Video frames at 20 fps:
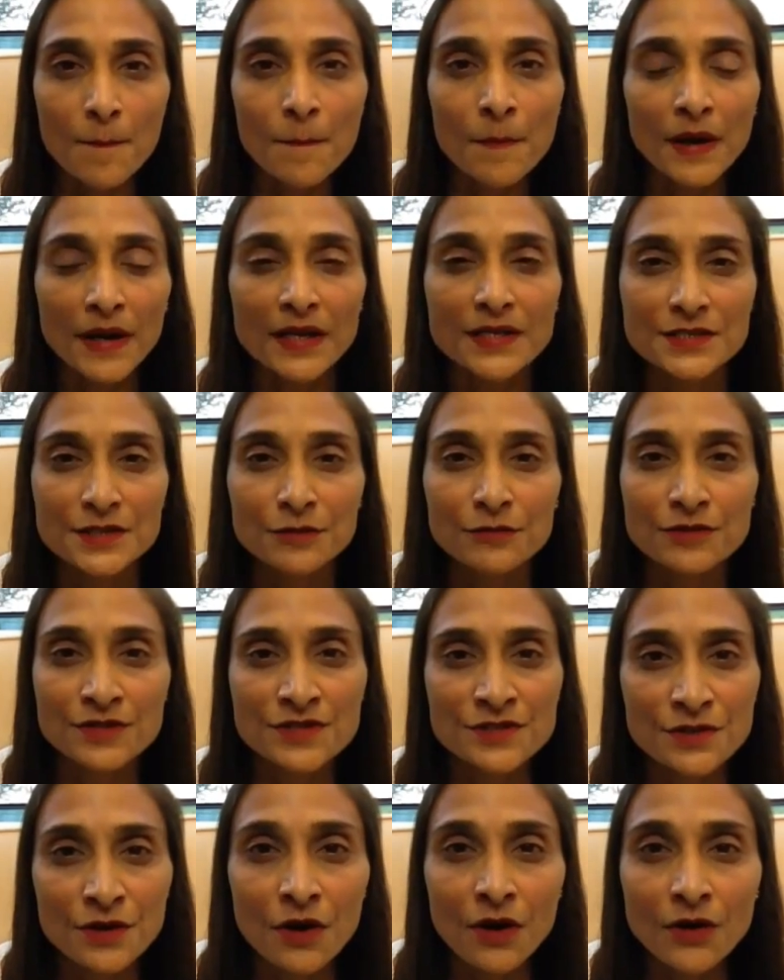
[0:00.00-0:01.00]
but as a
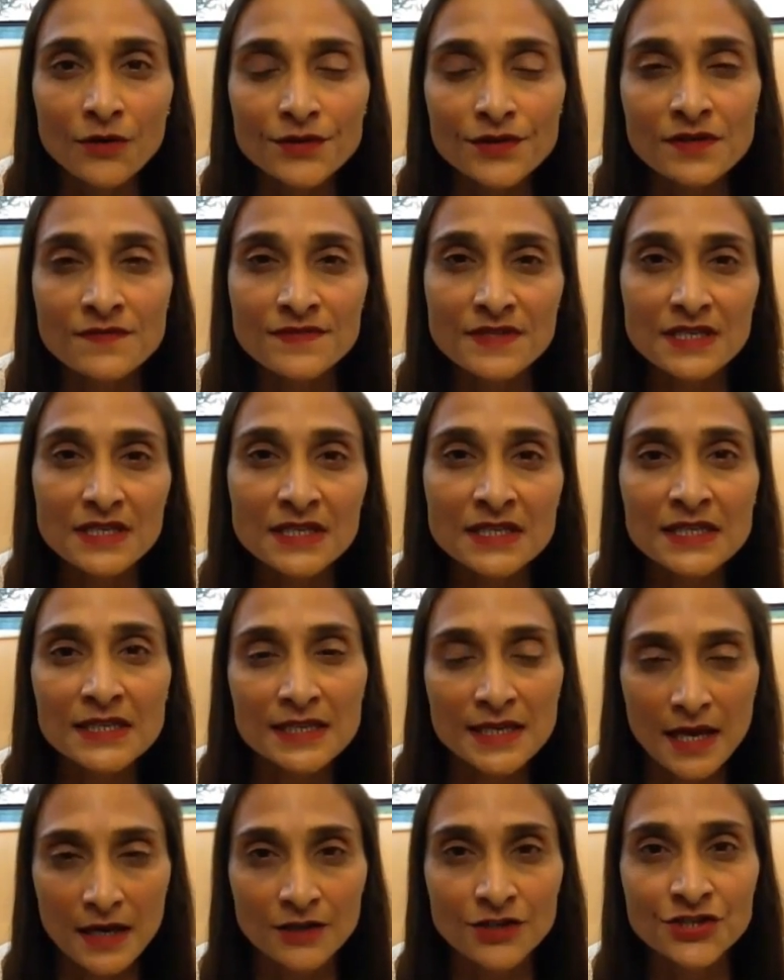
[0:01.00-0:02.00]
result of the
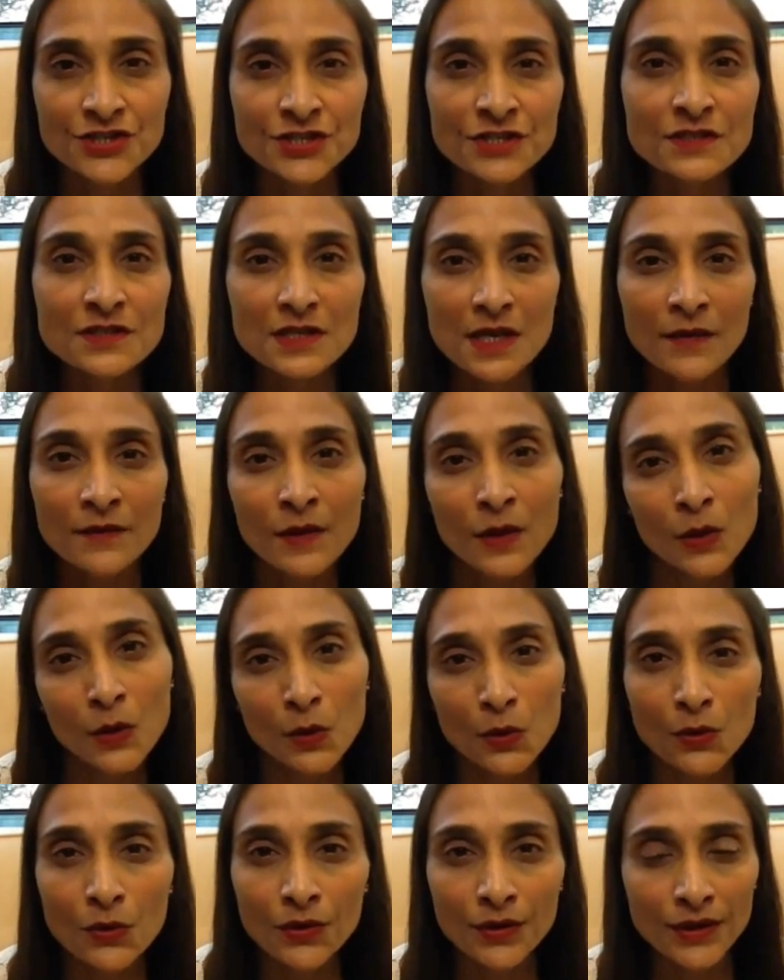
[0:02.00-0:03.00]
connections and the
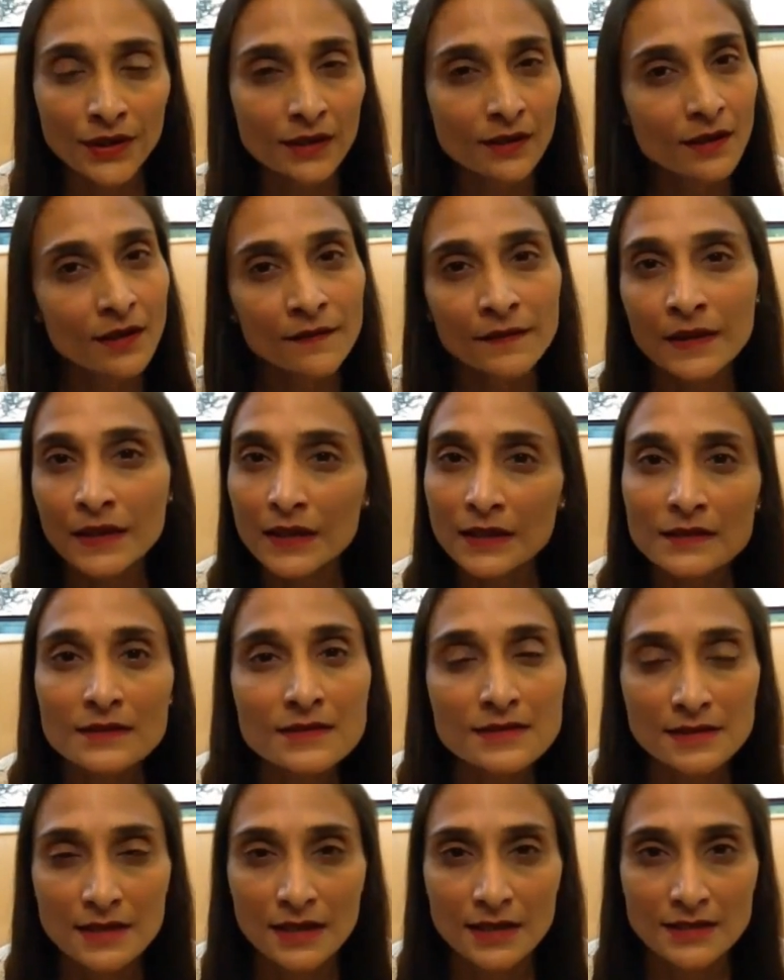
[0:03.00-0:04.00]
learning and the
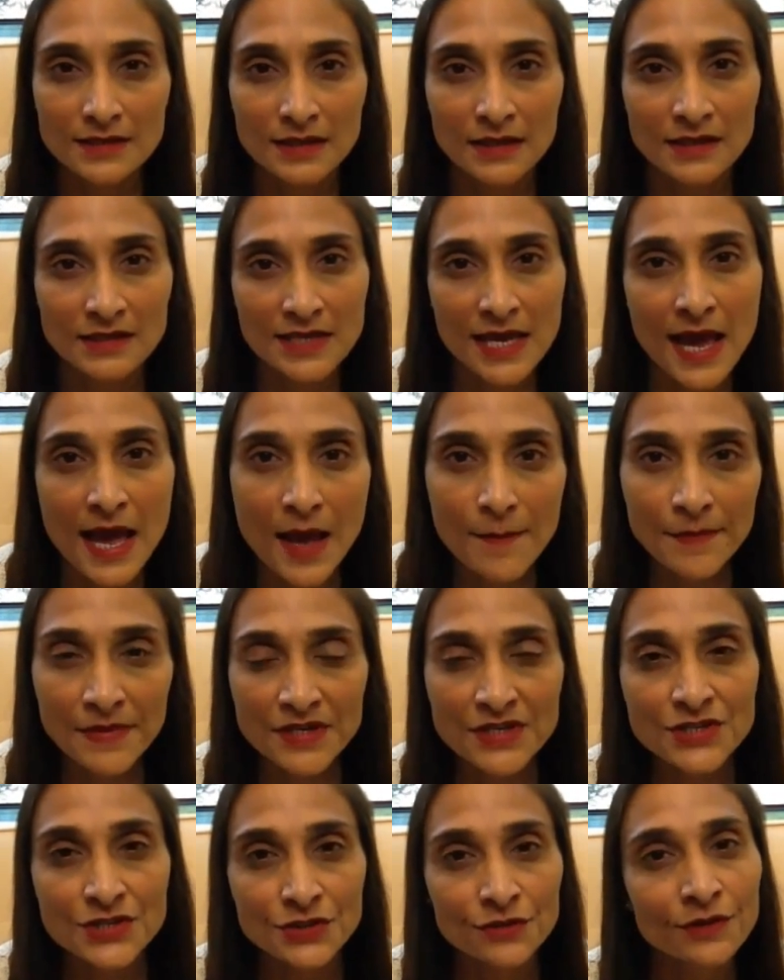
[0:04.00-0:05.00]
insights that has
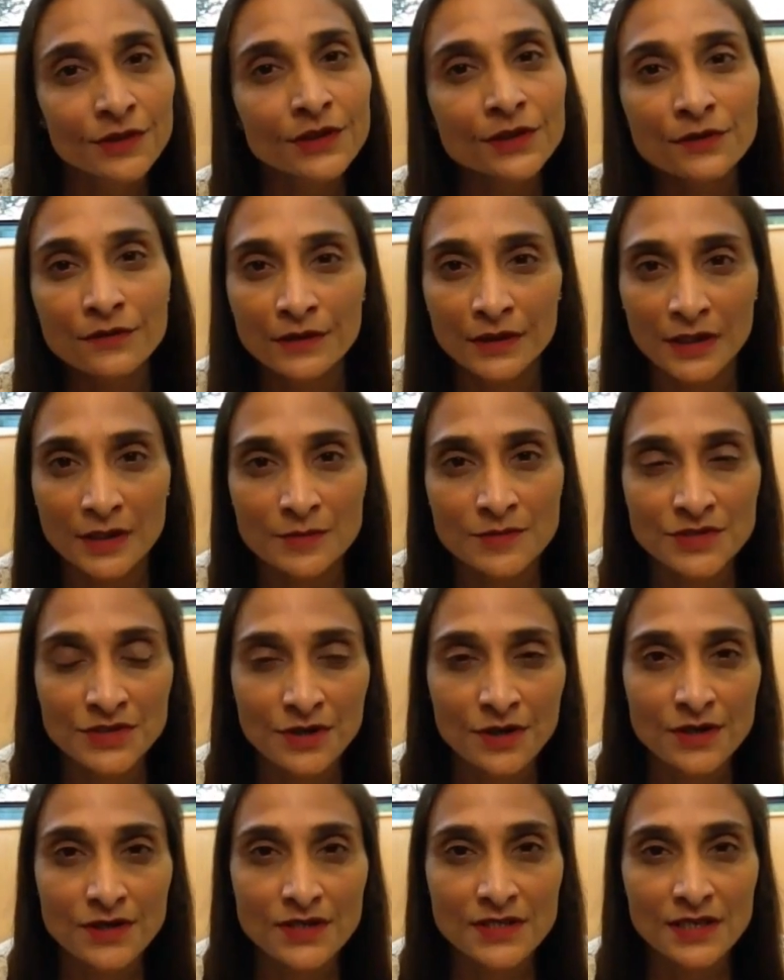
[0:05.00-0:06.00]
happened during your
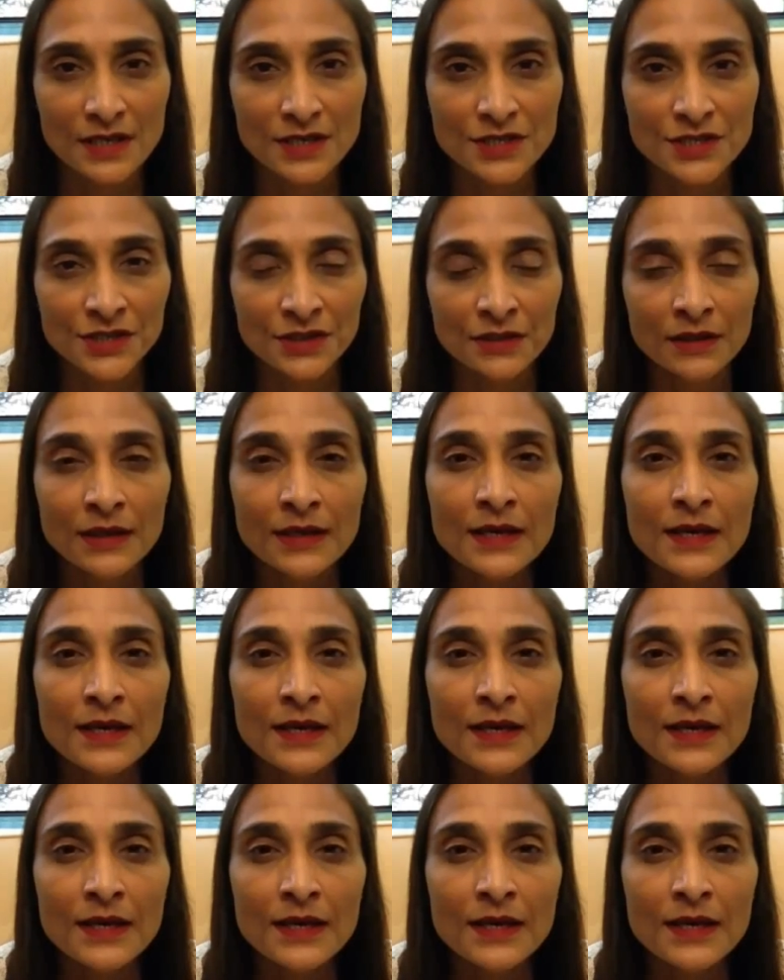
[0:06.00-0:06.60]
EMDR session,